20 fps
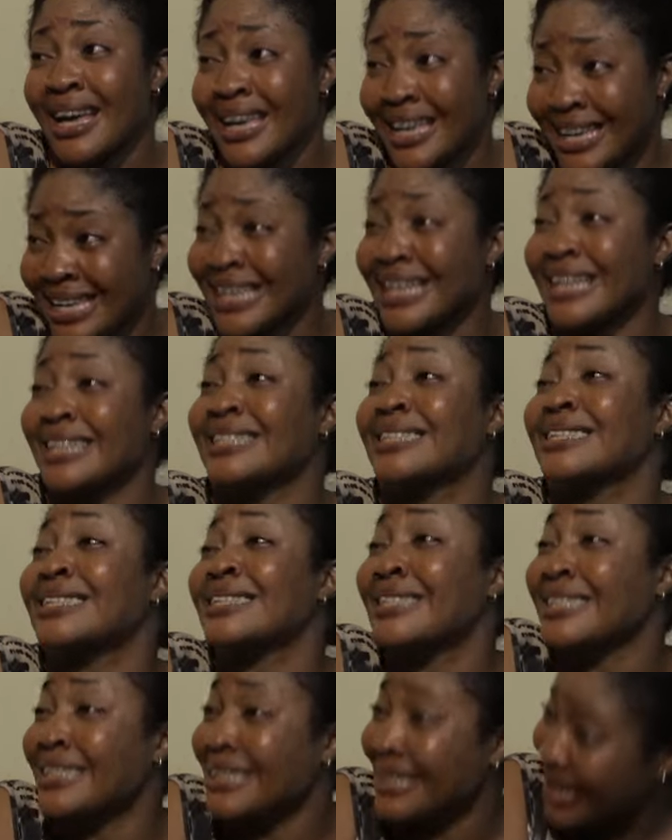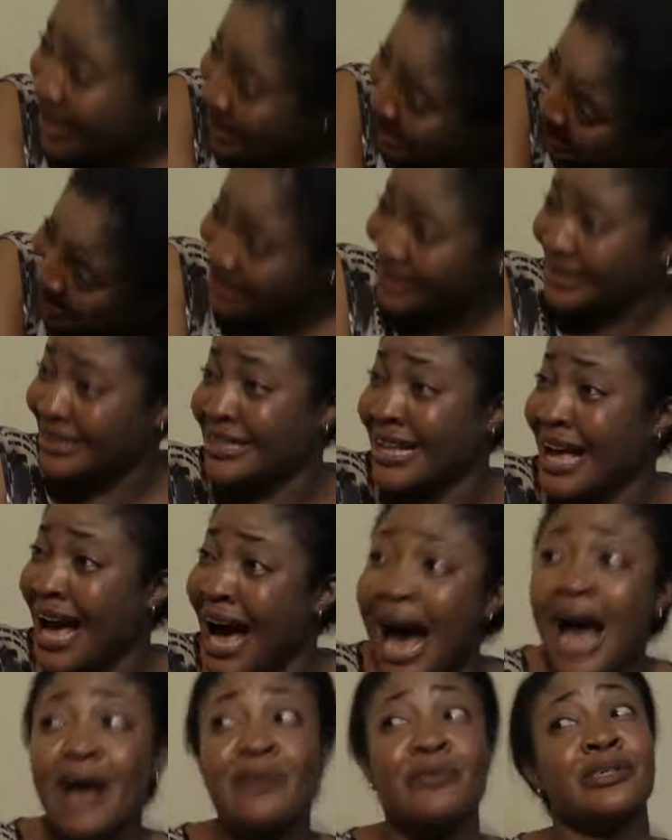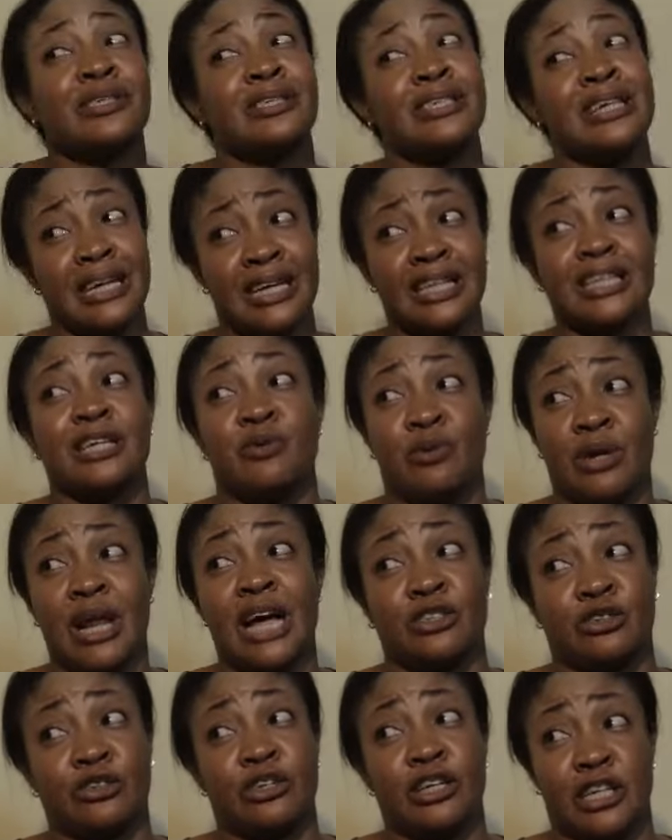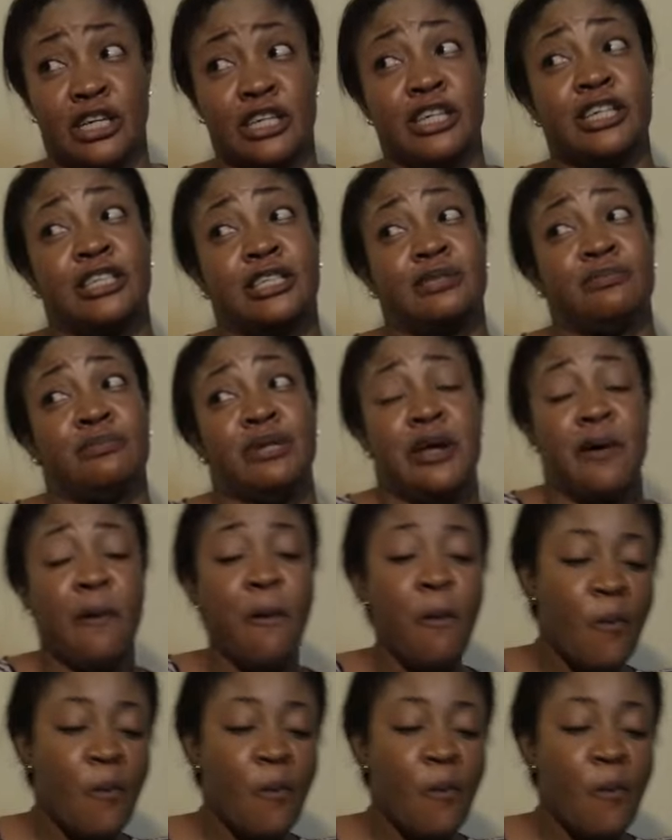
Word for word: He is nice. I was thinking he will actually hit me.